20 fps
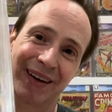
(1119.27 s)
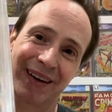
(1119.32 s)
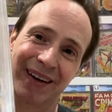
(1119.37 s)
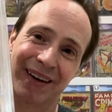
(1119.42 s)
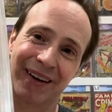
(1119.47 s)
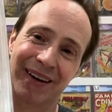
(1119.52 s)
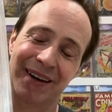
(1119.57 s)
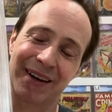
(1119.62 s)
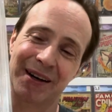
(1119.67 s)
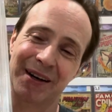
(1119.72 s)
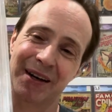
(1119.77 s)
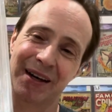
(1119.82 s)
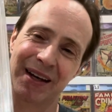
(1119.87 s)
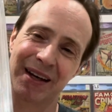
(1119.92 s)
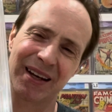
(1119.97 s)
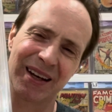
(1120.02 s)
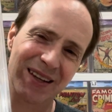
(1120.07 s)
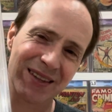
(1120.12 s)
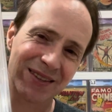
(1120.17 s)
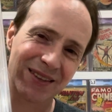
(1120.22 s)

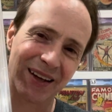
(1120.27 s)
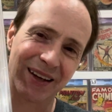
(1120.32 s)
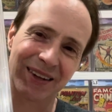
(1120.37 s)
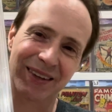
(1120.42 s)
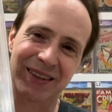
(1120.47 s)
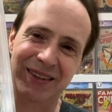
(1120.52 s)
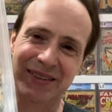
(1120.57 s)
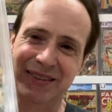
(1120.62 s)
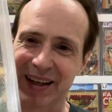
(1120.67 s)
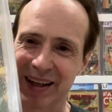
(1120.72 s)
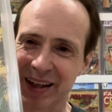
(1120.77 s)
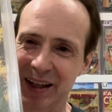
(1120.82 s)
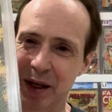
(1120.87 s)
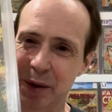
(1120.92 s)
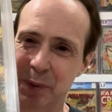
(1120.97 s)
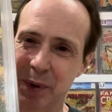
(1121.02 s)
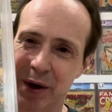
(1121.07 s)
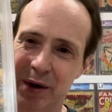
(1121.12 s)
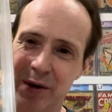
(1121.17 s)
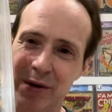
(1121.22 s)
It is like the second
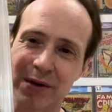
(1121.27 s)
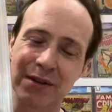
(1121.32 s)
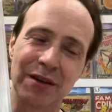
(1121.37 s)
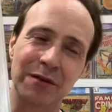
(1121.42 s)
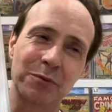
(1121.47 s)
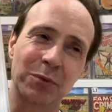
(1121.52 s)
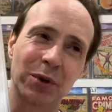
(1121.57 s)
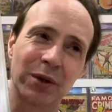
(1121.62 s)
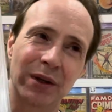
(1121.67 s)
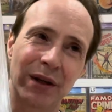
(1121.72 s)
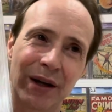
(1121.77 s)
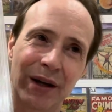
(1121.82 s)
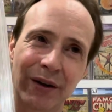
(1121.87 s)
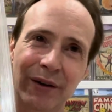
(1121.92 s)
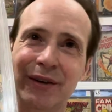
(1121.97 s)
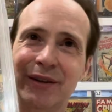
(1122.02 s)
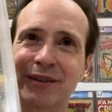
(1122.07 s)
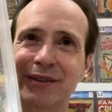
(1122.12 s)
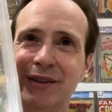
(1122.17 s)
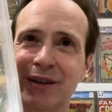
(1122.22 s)
appearance of
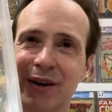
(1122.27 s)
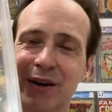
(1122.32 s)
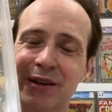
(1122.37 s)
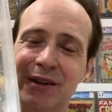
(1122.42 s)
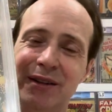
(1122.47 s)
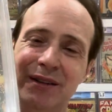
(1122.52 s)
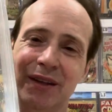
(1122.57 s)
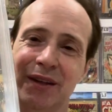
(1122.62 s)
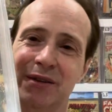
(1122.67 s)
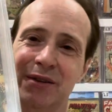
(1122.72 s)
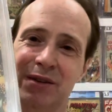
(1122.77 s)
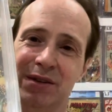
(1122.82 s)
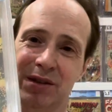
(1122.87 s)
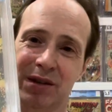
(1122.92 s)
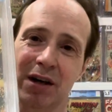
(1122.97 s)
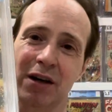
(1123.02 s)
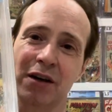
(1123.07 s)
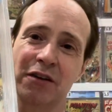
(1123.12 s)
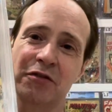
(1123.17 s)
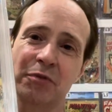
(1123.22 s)
Polaris and all this other
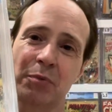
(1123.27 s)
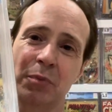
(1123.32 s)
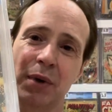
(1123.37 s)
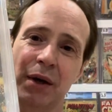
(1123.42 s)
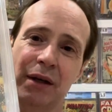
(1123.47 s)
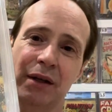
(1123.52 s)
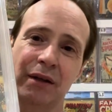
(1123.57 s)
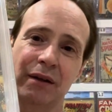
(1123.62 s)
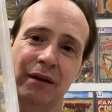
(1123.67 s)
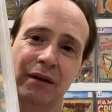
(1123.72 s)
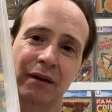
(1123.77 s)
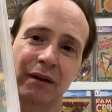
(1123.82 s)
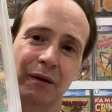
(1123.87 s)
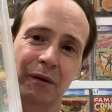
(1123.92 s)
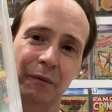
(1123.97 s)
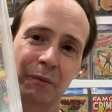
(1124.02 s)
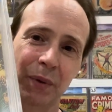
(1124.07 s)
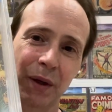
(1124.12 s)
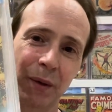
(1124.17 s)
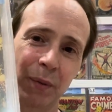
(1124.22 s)
stuff, but
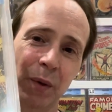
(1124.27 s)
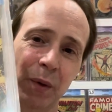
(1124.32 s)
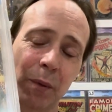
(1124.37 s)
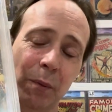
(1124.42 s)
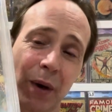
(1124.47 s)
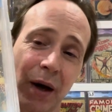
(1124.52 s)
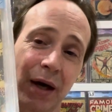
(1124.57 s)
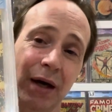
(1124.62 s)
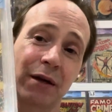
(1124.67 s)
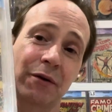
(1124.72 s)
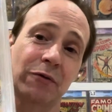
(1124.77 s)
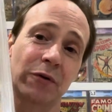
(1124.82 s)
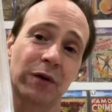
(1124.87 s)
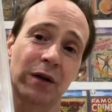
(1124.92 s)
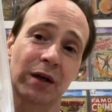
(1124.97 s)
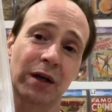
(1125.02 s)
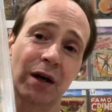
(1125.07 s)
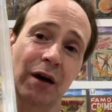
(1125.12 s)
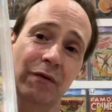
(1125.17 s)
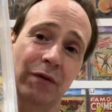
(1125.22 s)
people buy it for
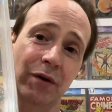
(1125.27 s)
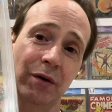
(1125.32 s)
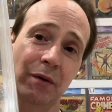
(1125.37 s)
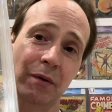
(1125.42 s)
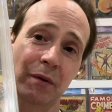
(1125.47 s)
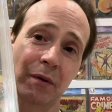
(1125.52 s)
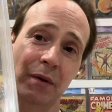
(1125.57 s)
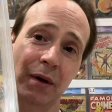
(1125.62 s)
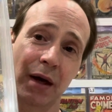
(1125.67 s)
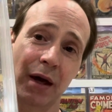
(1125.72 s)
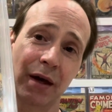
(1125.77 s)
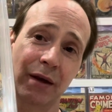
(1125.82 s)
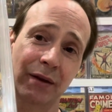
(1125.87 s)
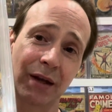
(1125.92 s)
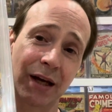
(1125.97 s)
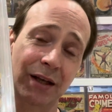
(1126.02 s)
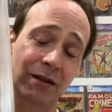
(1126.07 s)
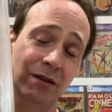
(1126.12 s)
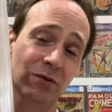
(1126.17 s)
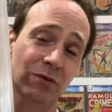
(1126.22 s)
the cover. And
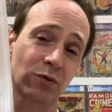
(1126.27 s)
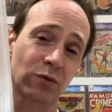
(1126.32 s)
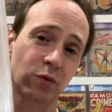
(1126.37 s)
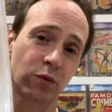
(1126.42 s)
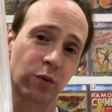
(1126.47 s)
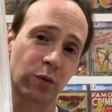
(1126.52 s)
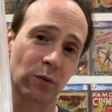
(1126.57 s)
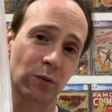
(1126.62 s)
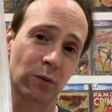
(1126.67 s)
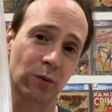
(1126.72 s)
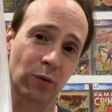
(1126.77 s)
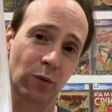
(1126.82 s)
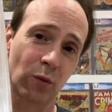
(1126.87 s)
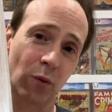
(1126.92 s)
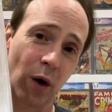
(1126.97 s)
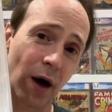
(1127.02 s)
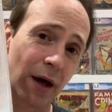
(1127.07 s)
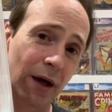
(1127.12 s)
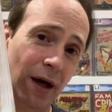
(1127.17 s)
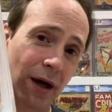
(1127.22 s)
that's
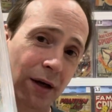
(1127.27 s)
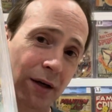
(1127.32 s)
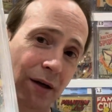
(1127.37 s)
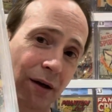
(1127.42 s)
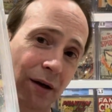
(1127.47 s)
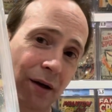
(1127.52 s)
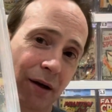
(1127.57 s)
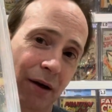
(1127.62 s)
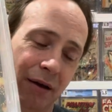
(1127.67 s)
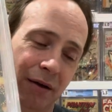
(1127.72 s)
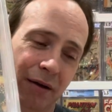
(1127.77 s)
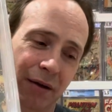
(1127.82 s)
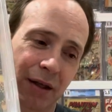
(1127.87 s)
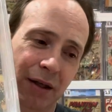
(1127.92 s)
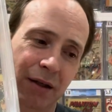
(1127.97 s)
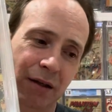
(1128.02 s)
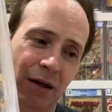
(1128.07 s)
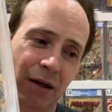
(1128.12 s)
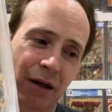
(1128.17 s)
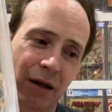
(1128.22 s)
why I
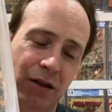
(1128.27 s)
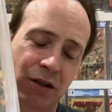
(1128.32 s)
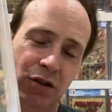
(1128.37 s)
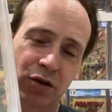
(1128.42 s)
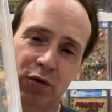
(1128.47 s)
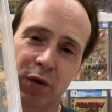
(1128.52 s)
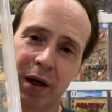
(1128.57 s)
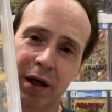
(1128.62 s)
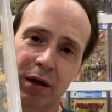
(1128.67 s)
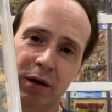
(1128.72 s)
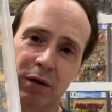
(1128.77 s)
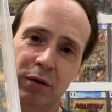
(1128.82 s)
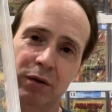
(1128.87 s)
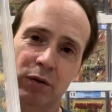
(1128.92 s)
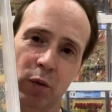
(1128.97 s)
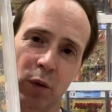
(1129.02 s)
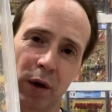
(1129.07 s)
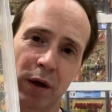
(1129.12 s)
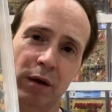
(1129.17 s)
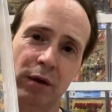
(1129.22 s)
think Steranko
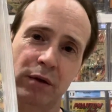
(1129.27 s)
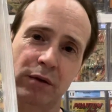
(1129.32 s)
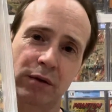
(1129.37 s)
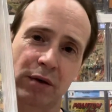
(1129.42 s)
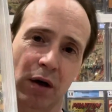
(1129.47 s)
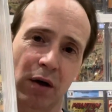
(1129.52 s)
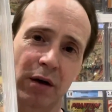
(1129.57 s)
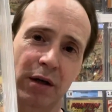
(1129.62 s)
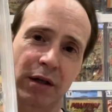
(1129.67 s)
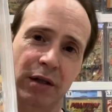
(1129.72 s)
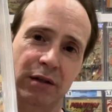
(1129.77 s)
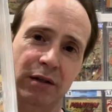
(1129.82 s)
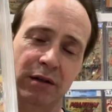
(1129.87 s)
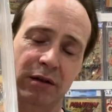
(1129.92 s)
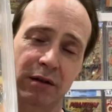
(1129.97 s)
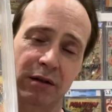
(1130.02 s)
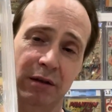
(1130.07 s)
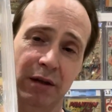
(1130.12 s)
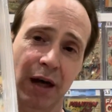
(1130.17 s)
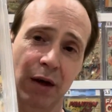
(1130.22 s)
is one of those
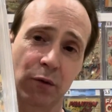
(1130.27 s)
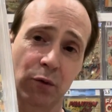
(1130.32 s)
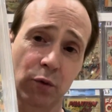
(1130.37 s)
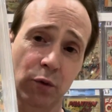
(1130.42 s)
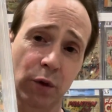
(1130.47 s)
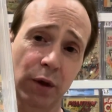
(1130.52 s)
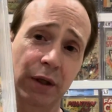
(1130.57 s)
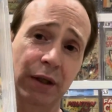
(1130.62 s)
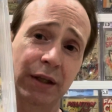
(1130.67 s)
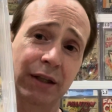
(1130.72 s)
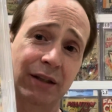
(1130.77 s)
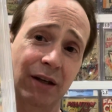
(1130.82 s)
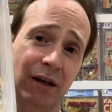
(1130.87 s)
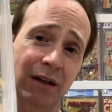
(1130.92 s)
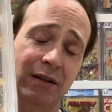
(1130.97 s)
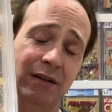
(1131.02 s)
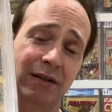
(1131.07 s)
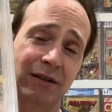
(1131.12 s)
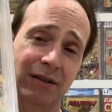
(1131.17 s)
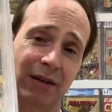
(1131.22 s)
artists that really
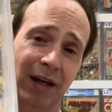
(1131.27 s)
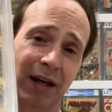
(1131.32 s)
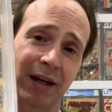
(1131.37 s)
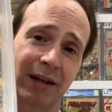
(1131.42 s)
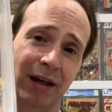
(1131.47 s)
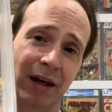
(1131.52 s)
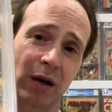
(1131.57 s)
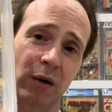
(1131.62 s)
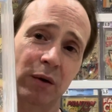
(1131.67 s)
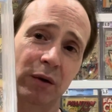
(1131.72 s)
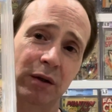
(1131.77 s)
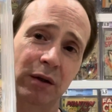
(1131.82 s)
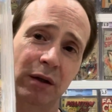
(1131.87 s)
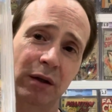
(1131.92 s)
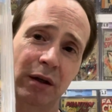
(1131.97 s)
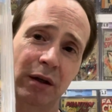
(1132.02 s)
does stand out.